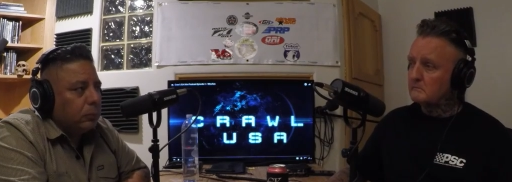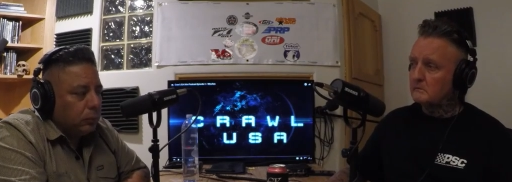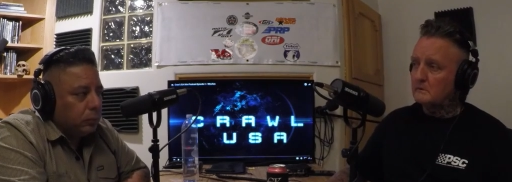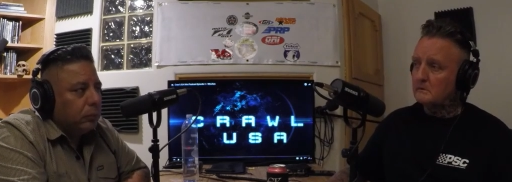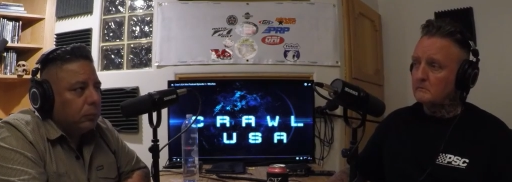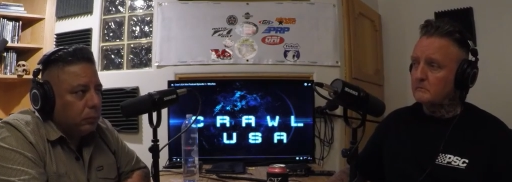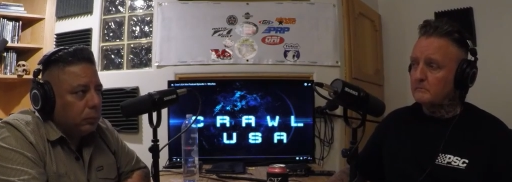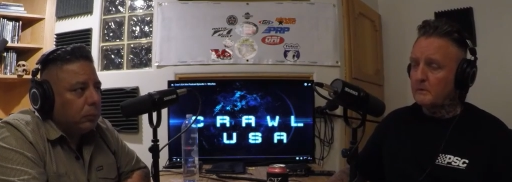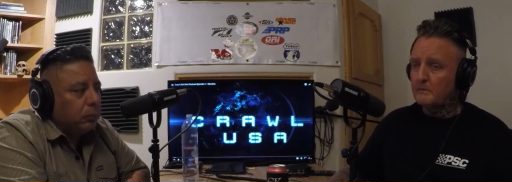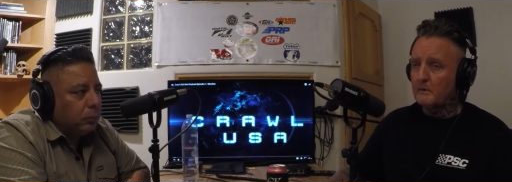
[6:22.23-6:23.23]
Speaker 1: you know,
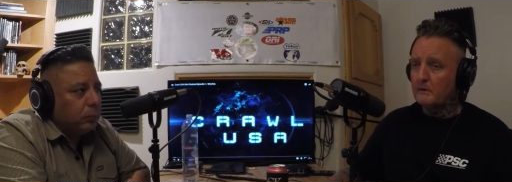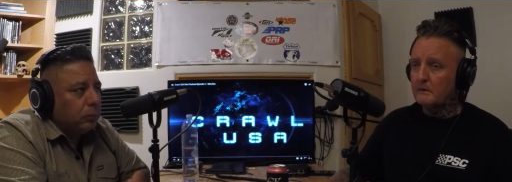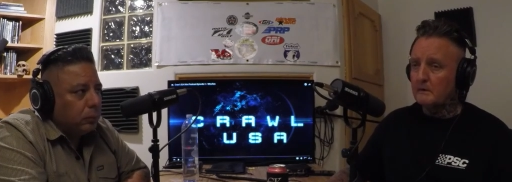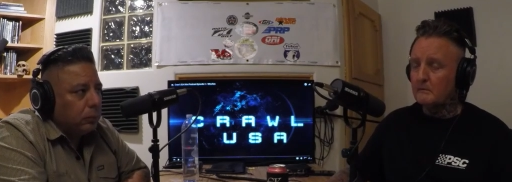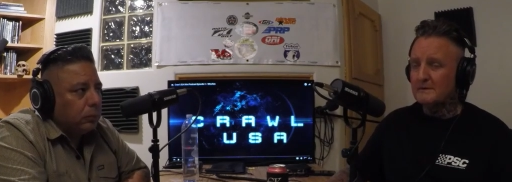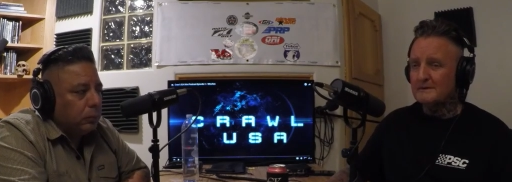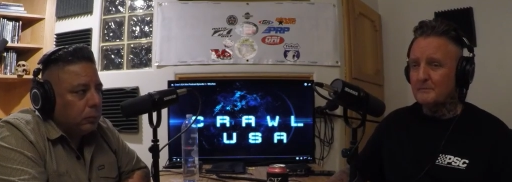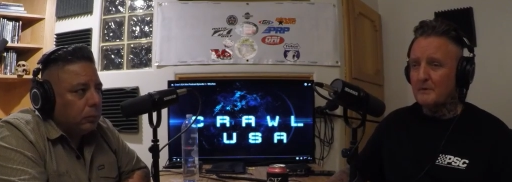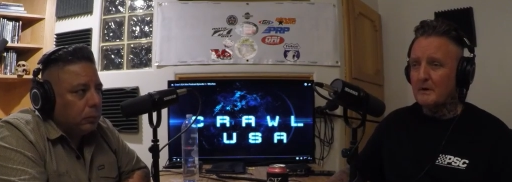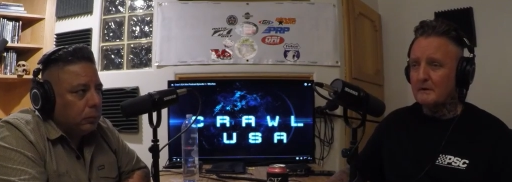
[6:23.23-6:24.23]
promote it. And when it's a
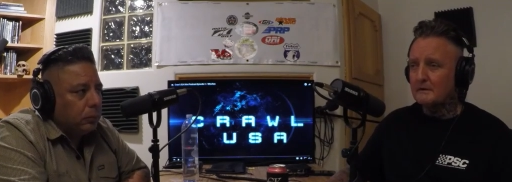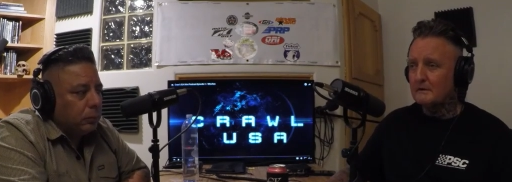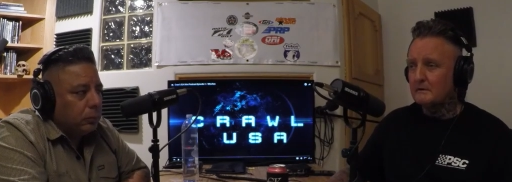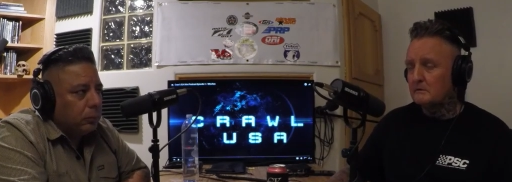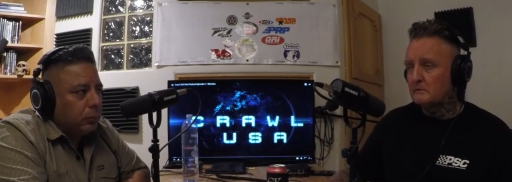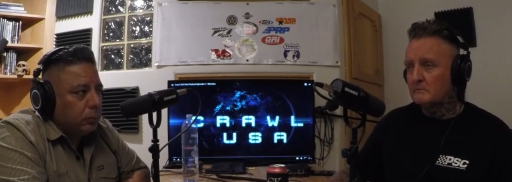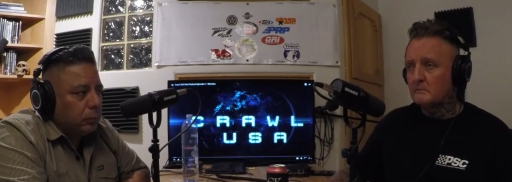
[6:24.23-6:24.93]
product that you